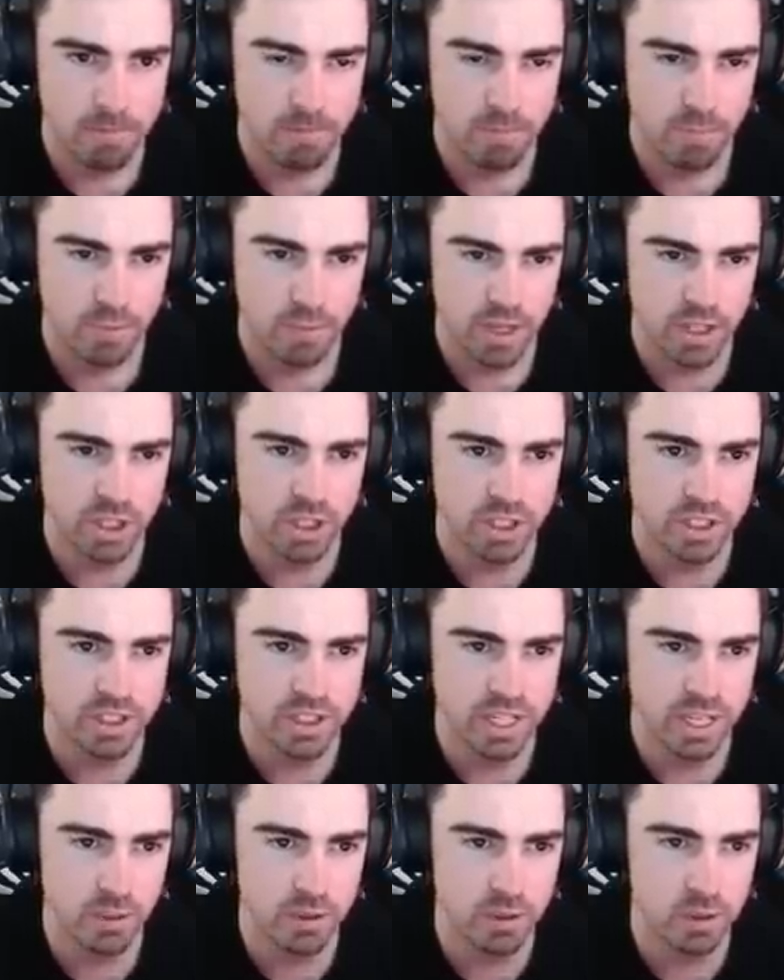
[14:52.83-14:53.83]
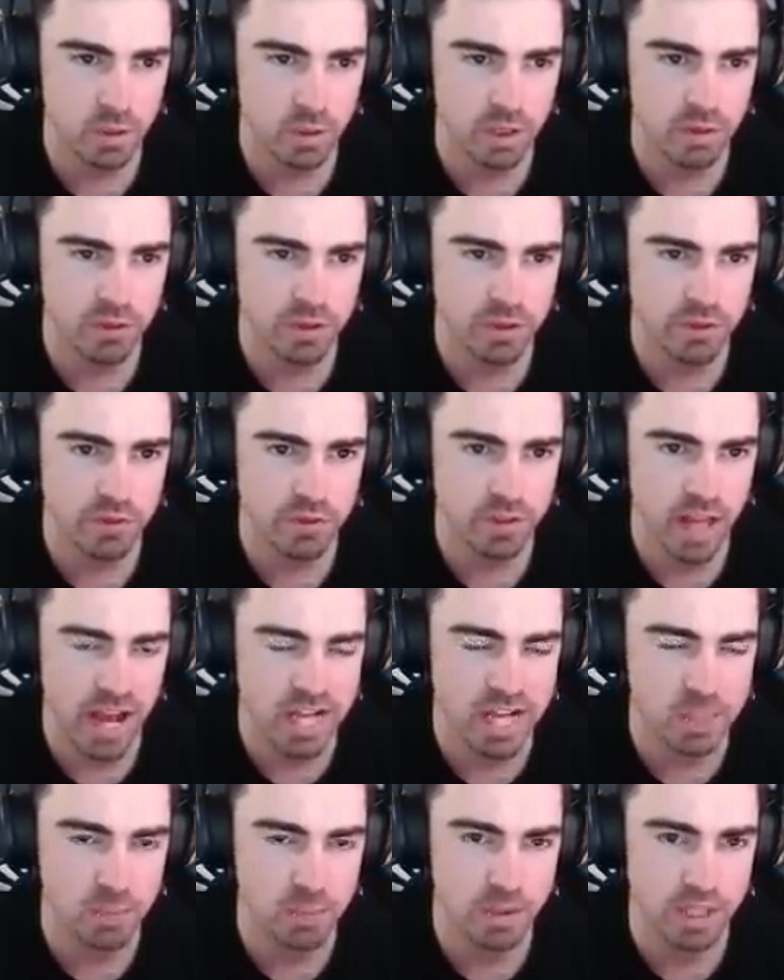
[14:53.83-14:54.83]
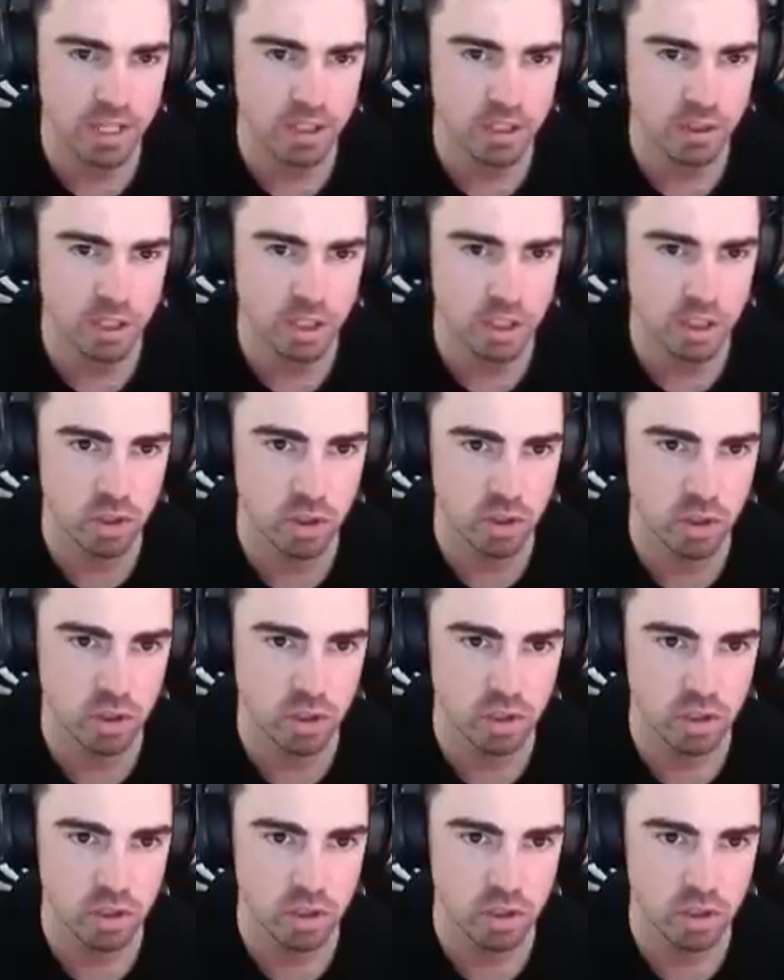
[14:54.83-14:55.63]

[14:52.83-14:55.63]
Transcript: And you could see he was looking for the flash predict on the Q.